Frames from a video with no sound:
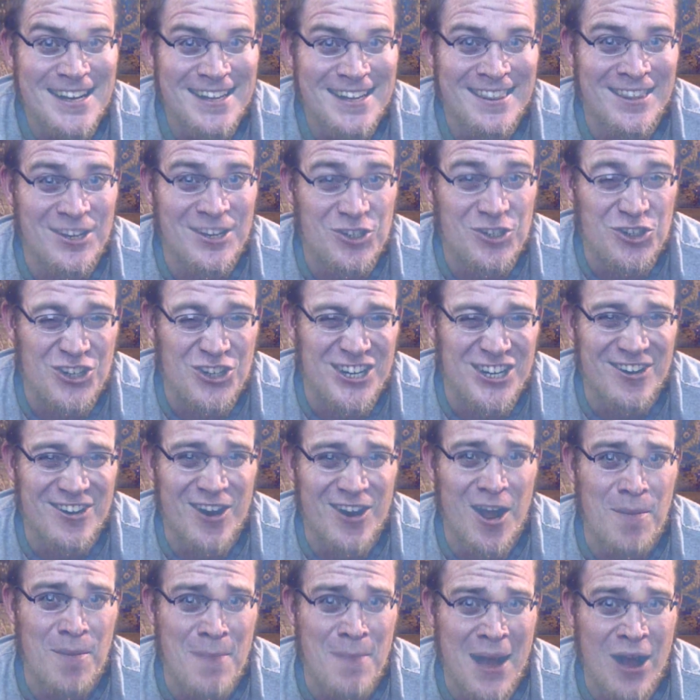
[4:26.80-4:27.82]
The sheer
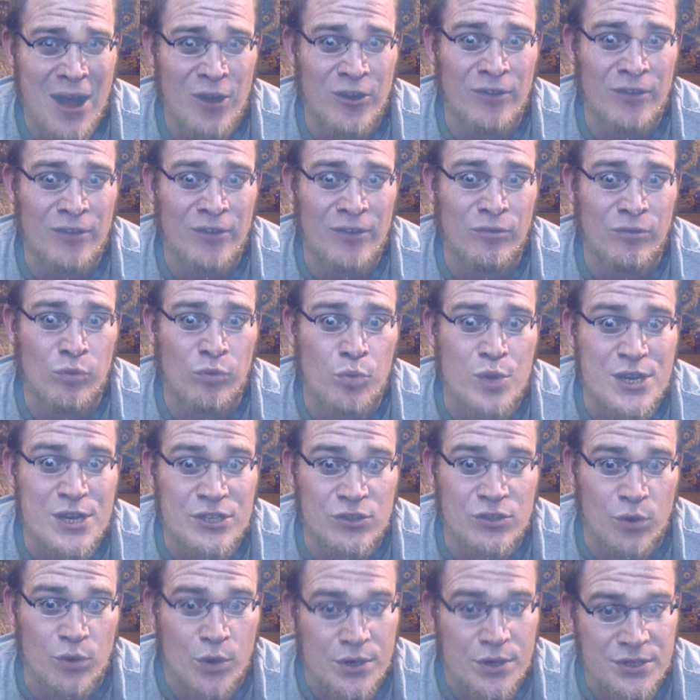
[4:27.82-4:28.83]
amount of
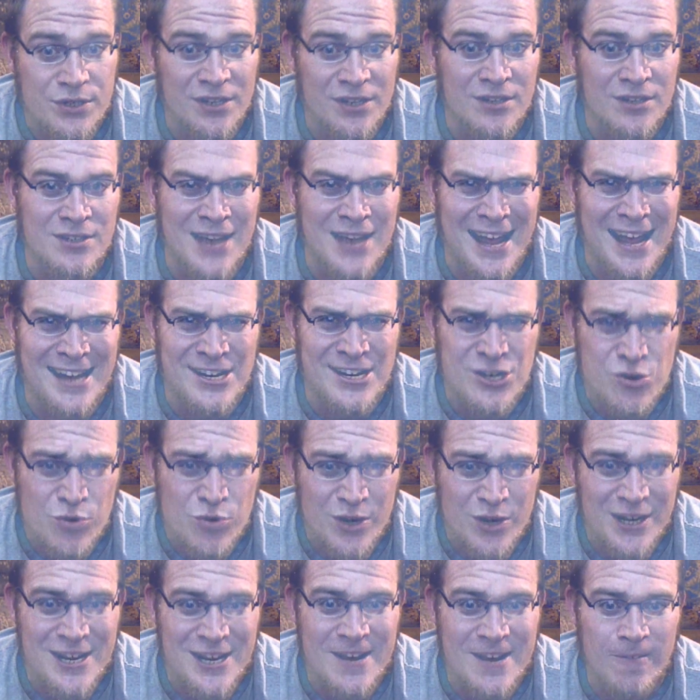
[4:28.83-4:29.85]
resources and
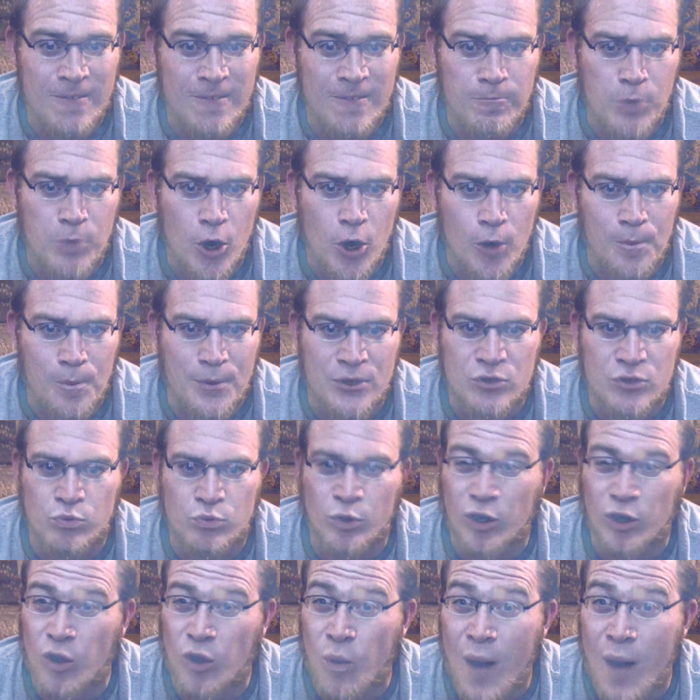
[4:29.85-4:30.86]
unity of purpose
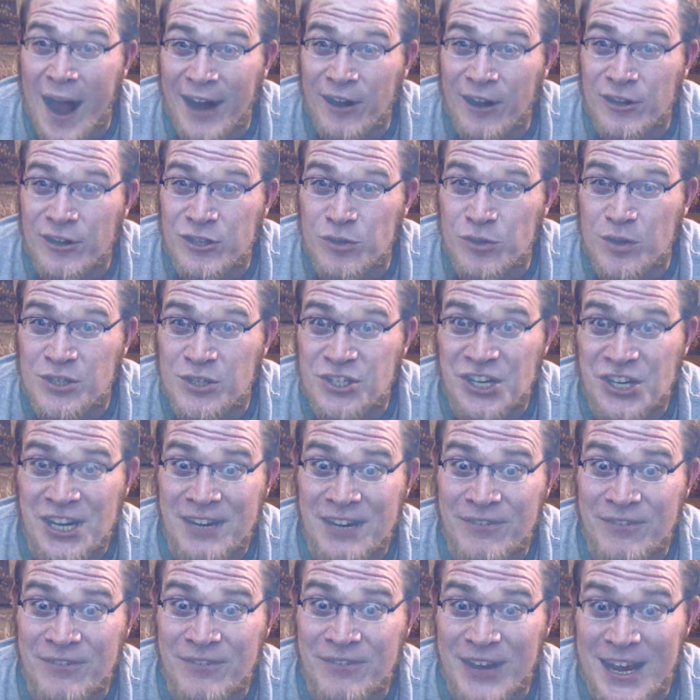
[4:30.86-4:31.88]
required to
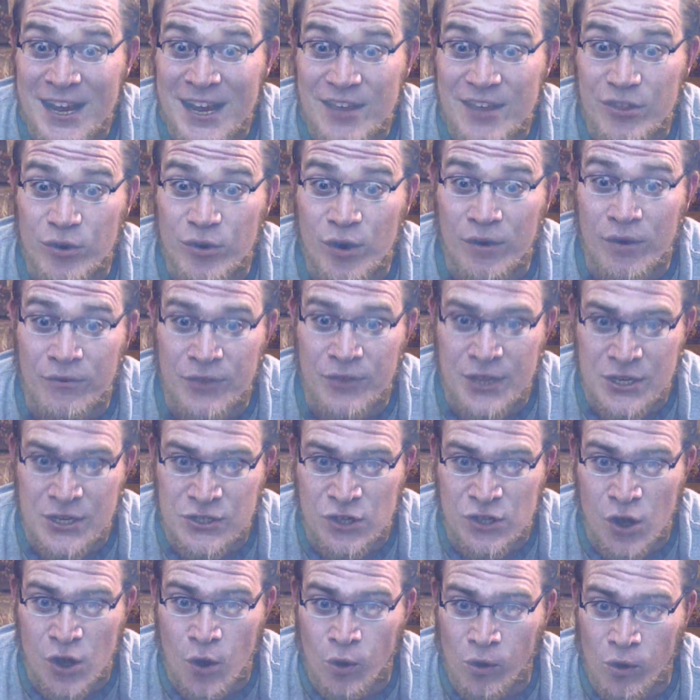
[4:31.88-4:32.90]
achieve either of these
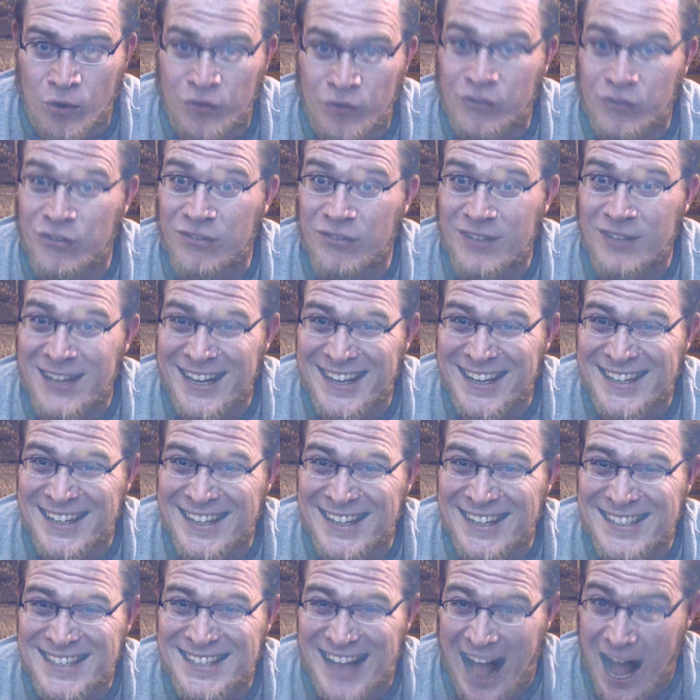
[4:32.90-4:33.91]
goals
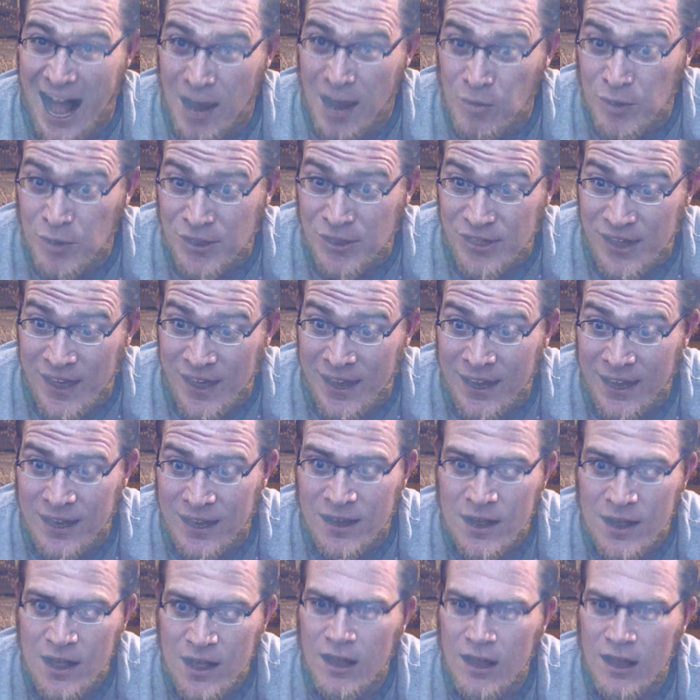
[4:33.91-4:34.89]
is, I would think,